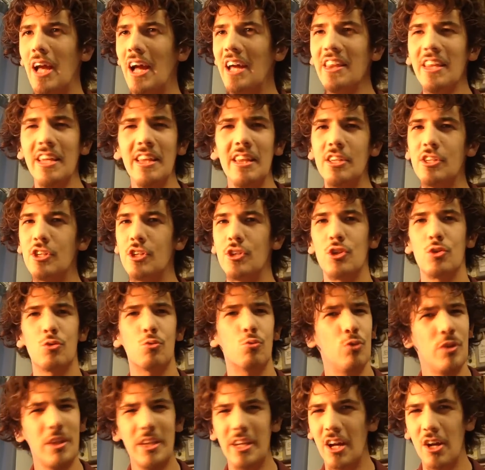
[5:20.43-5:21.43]
I think this is a
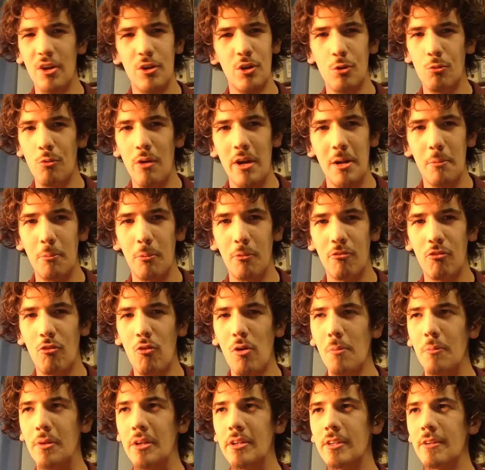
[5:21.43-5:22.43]
really underrated
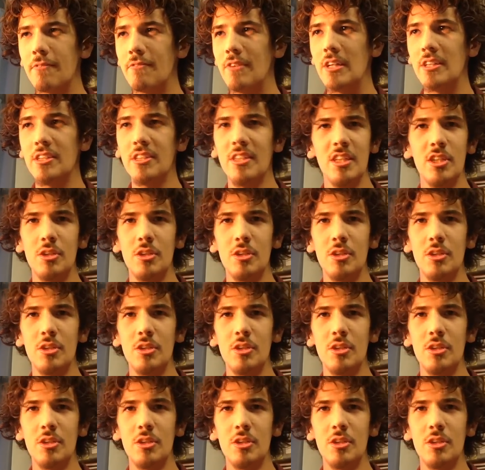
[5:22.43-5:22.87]
performance of his.